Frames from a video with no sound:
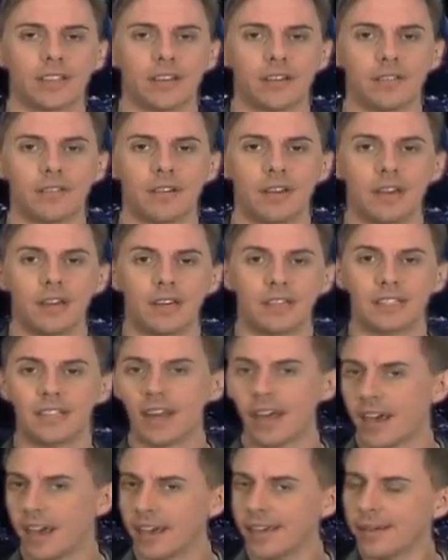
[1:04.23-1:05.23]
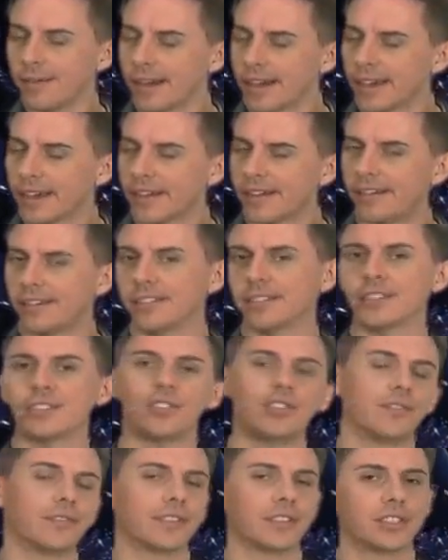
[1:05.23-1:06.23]
So today you might get called in the
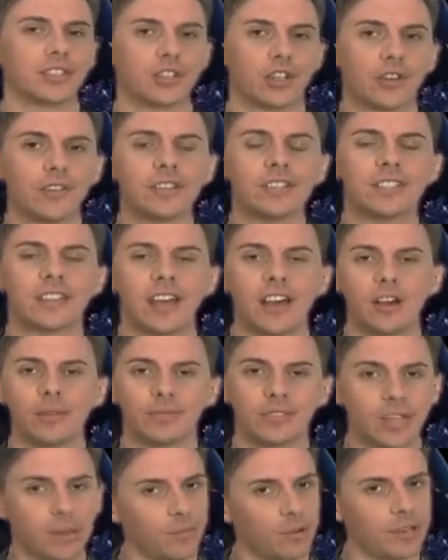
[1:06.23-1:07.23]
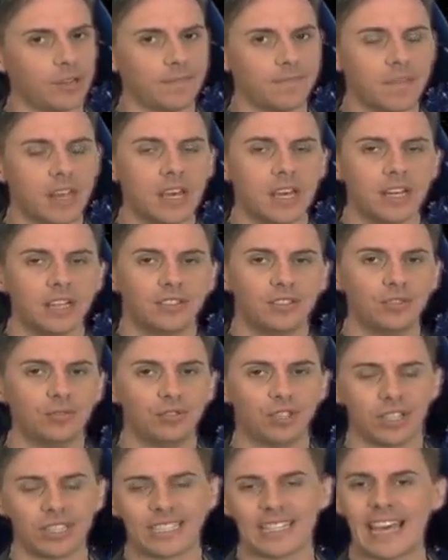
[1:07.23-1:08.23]
soul for service to help someone
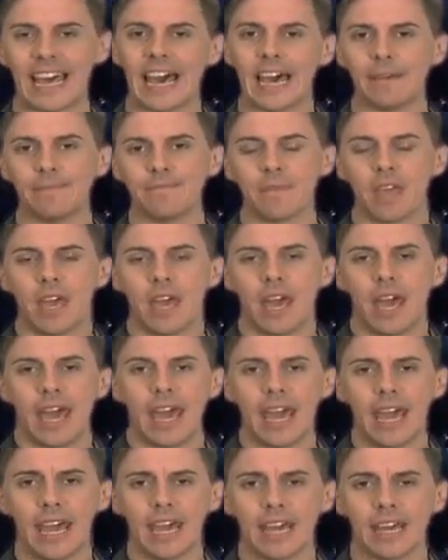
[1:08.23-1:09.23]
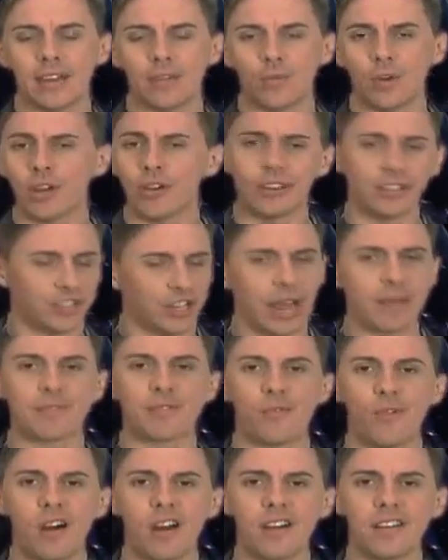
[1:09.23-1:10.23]
do just that. And we're in
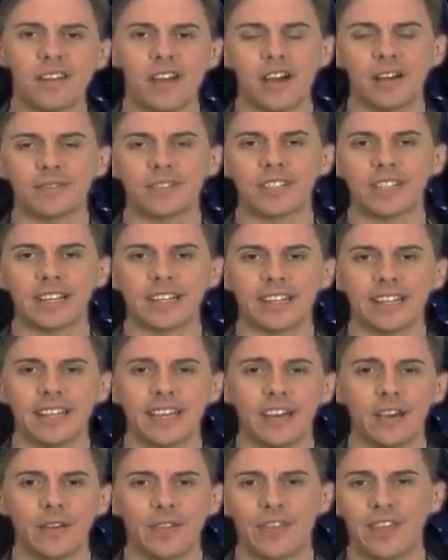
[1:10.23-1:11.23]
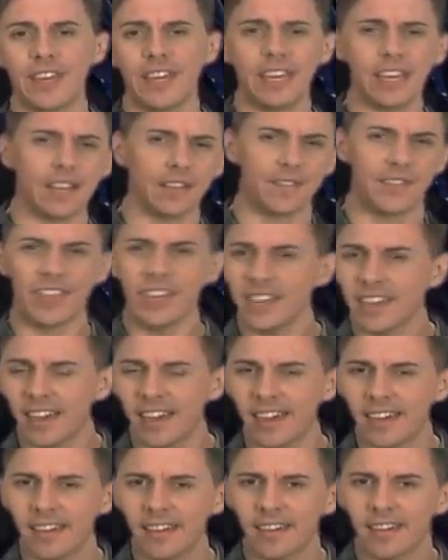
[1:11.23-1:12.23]
chapter one of Sun and Leo, thinking of
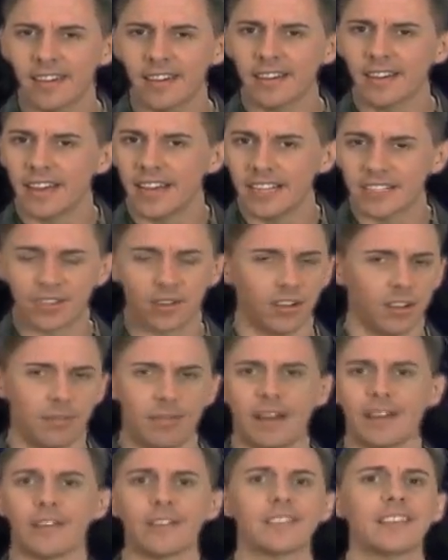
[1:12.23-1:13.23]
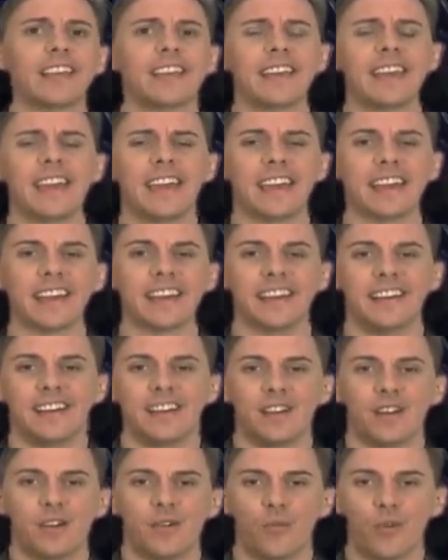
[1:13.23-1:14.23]
thinking. It's all about your thinking.
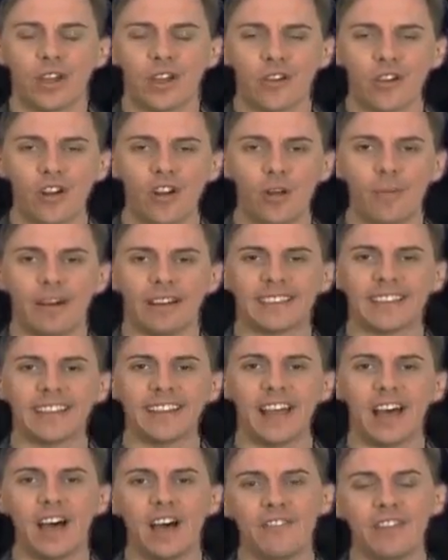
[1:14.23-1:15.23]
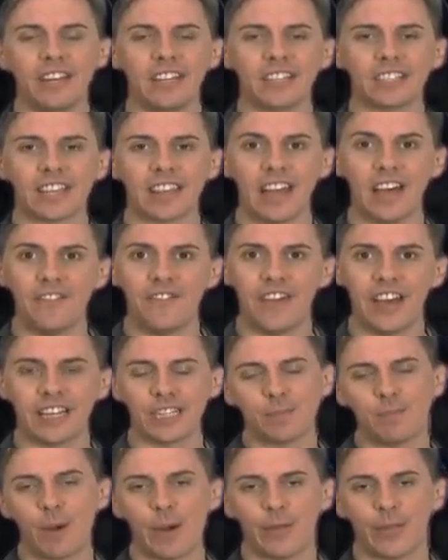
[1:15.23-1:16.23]
We are all about the love. It is Love
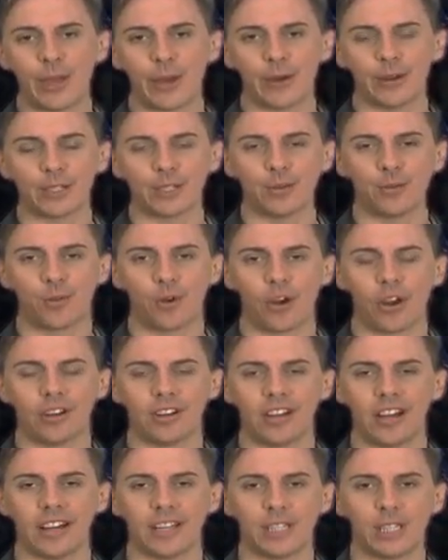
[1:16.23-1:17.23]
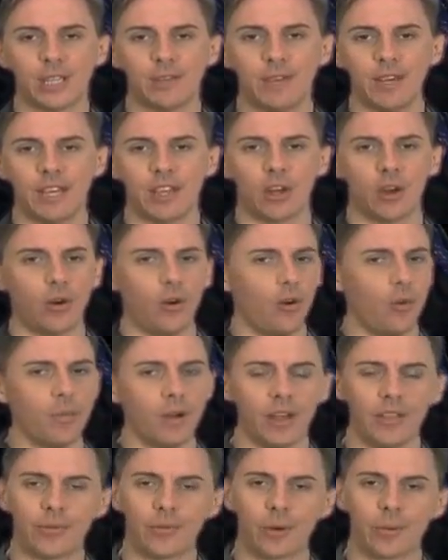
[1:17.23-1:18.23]
Fest month here at SoulGarden.tv, the whole
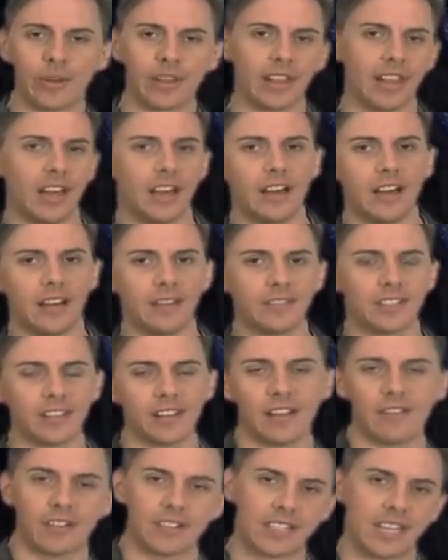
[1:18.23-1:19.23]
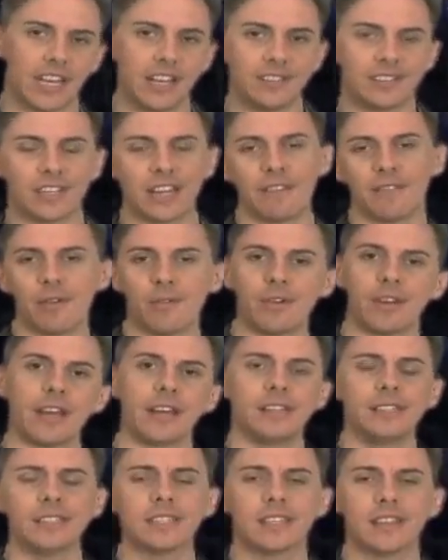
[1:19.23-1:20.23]
month where we love to love ourselves and everyone
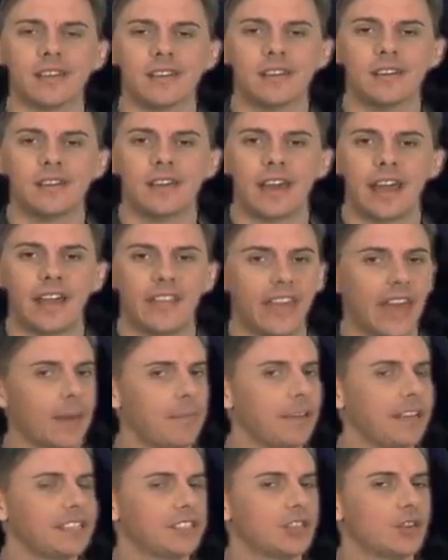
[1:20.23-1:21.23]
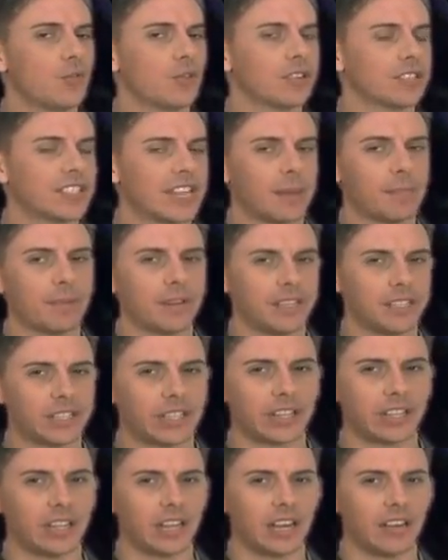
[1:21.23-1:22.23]
else. And that means you are stepping
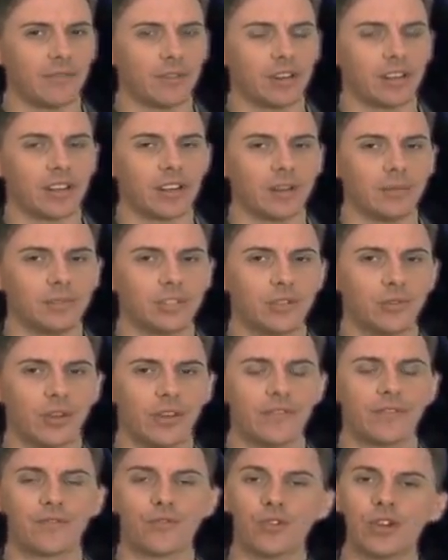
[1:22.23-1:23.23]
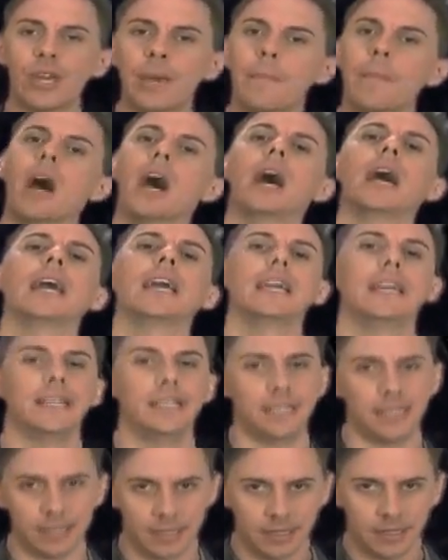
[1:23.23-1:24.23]
into the love when it comes to a free
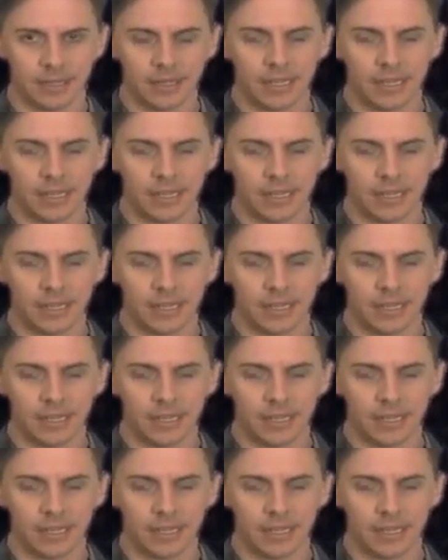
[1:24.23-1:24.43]
mind.